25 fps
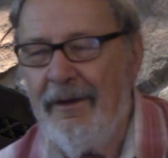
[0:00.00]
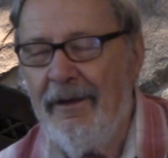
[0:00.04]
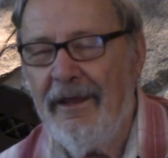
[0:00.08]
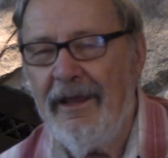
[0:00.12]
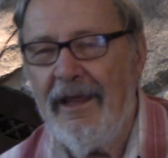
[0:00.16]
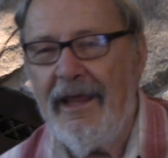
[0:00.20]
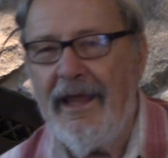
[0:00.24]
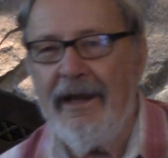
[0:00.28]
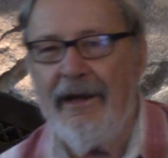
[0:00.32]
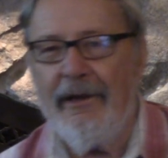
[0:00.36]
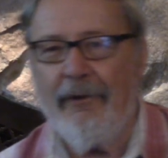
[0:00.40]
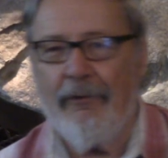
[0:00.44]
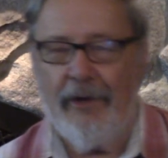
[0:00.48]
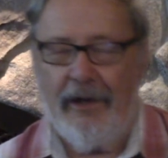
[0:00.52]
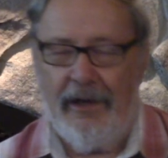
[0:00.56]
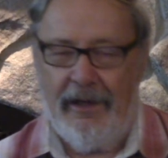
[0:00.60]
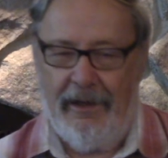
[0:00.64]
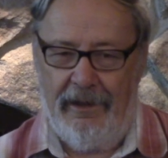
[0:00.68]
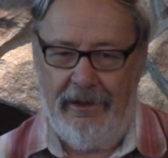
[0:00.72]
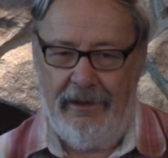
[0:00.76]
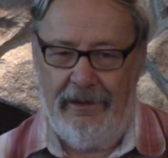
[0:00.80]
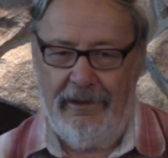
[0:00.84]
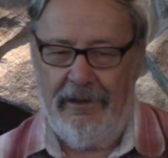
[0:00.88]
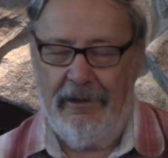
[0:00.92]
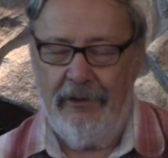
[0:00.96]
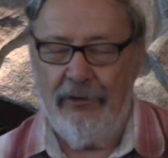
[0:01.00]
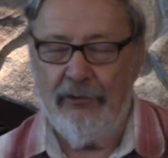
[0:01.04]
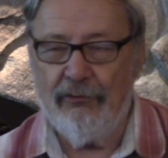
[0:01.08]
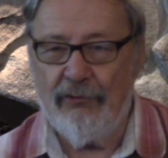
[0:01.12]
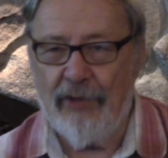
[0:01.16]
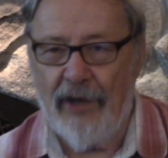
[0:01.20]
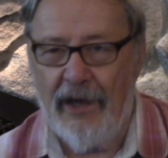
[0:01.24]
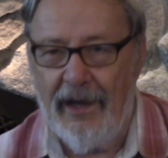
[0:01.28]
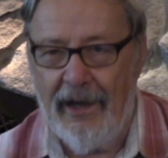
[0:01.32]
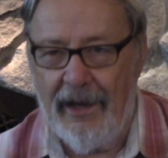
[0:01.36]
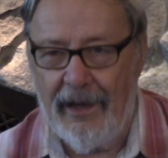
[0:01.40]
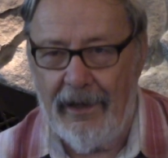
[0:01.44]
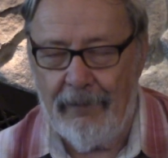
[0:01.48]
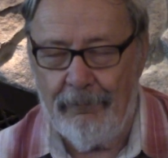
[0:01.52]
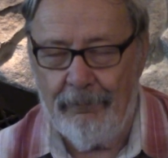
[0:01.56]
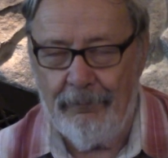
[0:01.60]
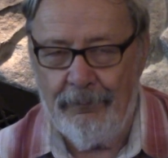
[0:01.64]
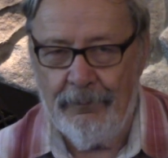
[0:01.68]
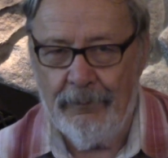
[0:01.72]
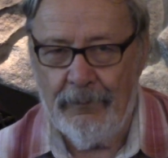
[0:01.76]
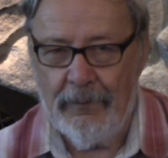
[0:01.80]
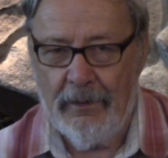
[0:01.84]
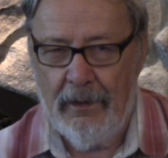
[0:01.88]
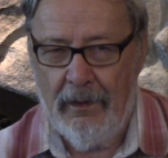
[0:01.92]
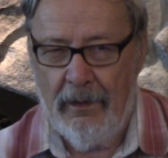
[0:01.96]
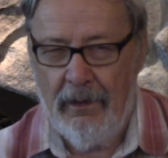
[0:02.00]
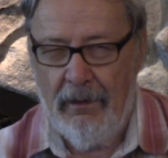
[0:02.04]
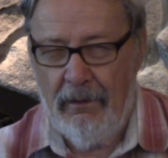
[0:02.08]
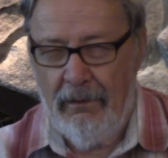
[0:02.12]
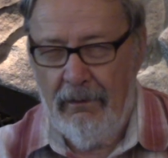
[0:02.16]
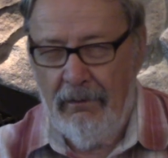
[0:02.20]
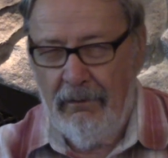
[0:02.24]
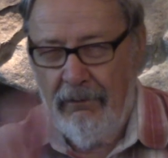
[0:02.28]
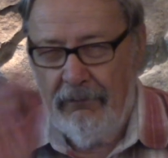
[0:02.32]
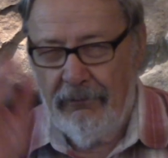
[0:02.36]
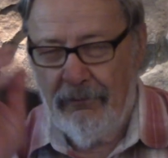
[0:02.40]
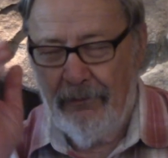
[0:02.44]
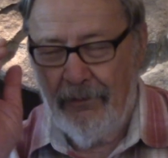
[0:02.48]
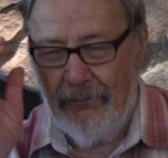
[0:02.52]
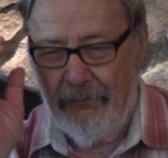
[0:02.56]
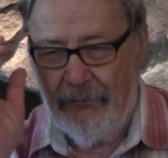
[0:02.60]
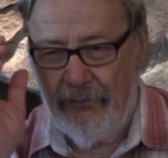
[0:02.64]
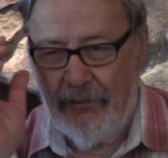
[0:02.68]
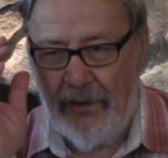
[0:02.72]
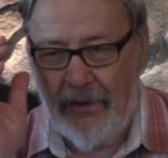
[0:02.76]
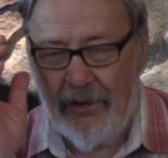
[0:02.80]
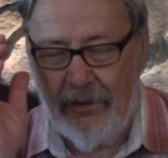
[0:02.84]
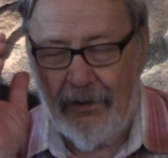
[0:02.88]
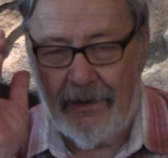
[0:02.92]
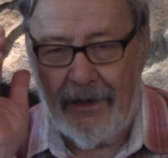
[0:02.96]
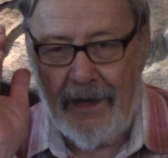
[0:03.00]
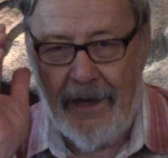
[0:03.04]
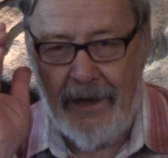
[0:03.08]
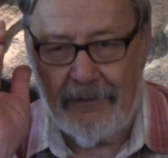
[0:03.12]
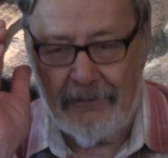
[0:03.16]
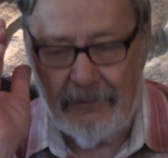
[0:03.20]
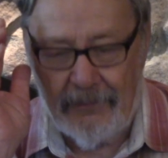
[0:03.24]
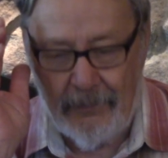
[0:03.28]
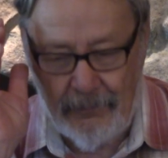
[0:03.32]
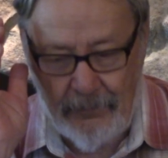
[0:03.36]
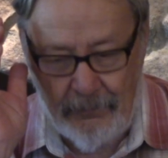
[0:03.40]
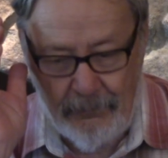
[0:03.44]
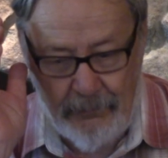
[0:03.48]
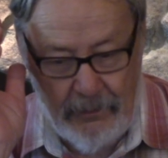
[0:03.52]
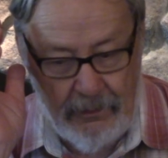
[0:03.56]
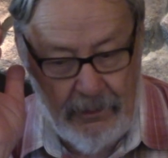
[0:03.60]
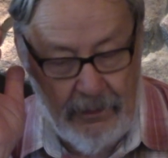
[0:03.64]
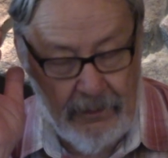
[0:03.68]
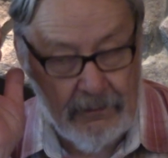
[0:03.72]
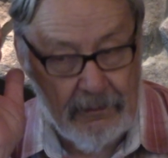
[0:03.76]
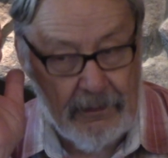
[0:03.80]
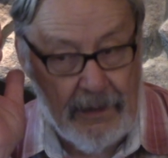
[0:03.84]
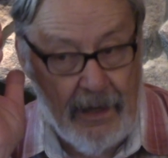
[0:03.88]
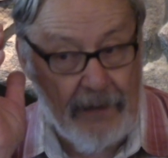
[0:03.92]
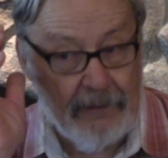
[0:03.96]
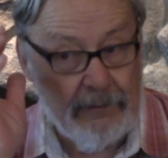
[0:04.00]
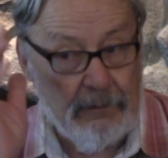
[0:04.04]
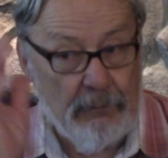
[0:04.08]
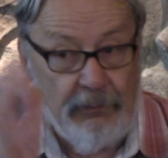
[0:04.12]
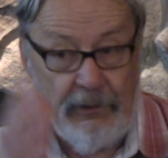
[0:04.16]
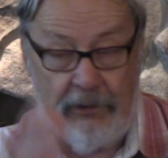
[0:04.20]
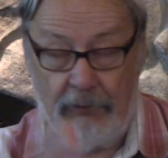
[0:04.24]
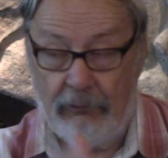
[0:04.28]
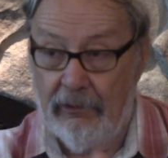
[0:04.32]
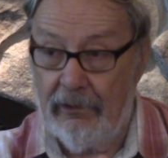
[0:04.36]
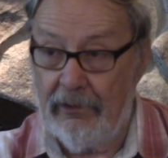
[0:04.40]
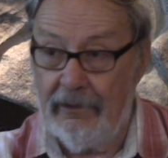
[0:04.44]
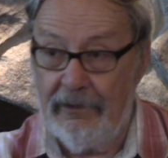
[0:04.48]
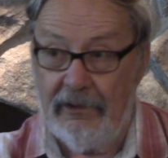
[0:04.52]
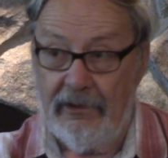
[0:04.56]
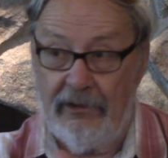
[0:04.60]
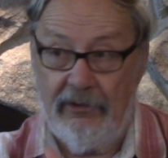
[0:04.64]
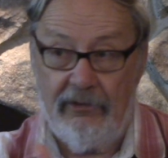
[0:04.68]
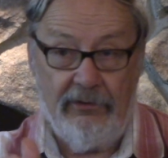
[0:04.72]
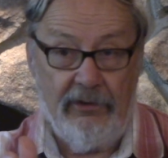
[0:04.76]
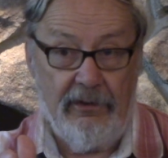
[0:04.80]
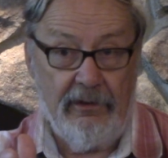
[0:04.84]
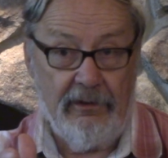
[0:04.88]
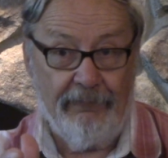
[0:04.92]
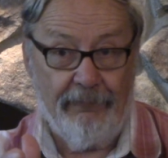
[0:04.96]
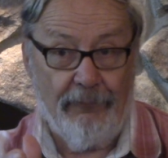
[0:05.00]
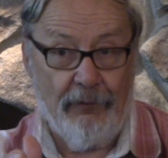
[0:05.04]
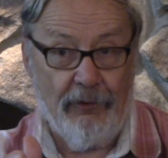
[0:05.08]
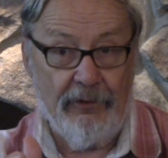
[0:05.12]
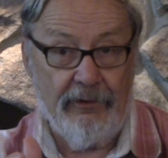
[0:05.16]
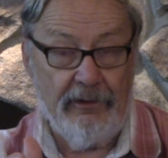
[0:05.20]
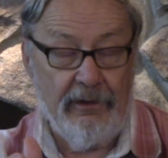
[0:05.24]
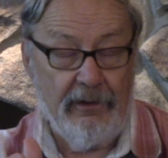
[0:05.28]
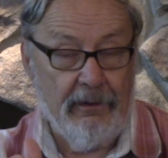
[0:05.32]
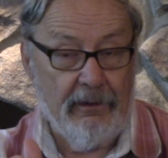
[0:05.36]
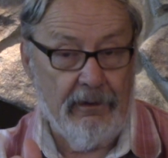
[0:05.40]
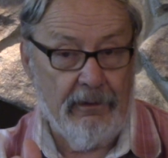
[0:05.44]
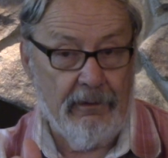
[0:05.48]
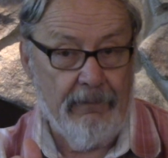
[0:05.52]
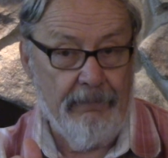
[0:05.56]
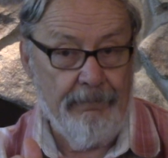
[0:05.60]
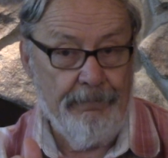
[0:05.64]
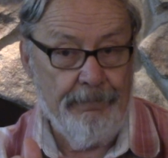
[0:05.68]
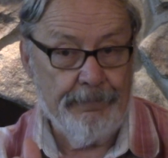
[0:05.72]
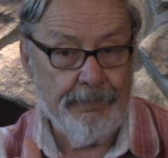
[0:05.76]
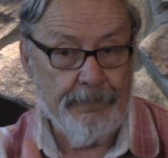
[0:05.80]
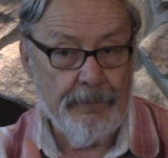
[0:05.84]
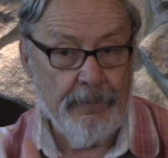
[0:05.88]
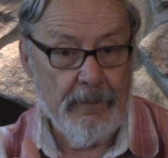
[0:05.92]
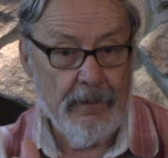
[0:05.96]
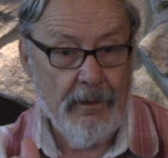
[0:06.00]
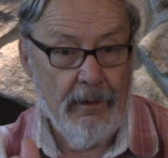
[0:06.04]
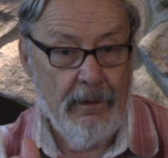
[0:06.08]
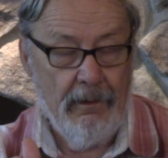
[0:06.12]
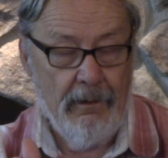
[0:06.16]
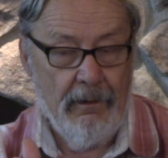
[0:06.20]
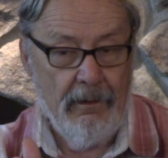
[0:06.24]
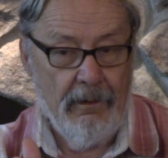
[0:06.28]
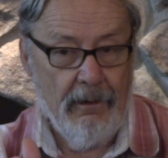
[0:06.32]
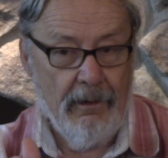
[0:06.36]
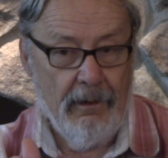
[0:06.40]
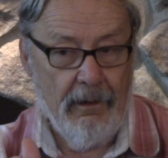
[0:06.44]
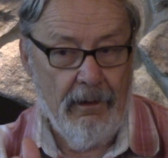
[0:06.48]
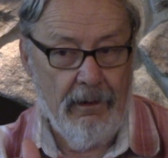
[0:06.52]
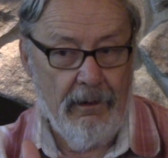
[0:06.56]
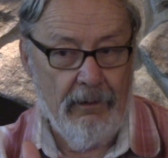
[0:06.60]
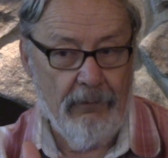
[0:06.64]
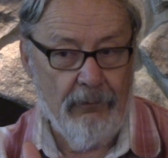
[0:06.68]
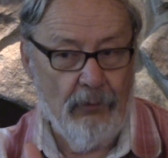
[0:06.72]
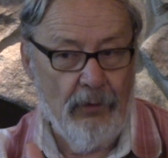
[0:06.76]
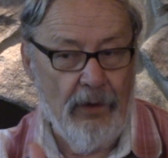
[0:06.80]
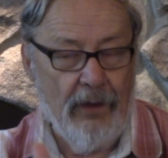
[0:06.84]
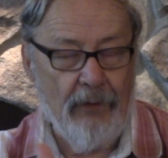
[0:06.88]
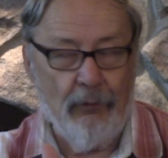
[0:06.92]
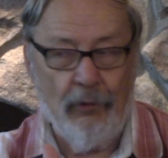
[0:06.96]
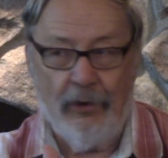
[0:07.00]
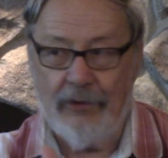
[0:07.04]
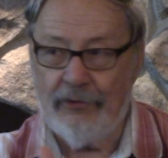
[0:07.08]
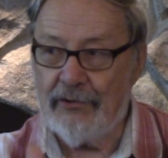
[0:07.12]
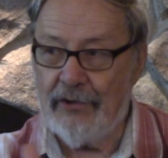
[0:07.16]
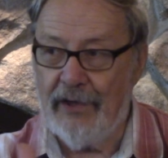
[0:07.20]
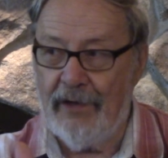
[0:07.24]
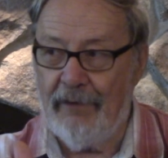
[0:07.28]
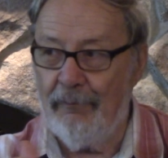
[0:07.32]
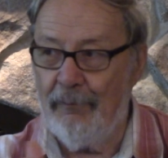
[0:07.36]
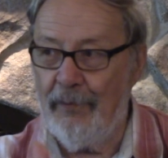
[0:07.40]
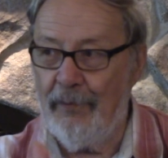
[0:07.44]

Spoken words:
anyway, in time, it got to be really easy for deer, once they've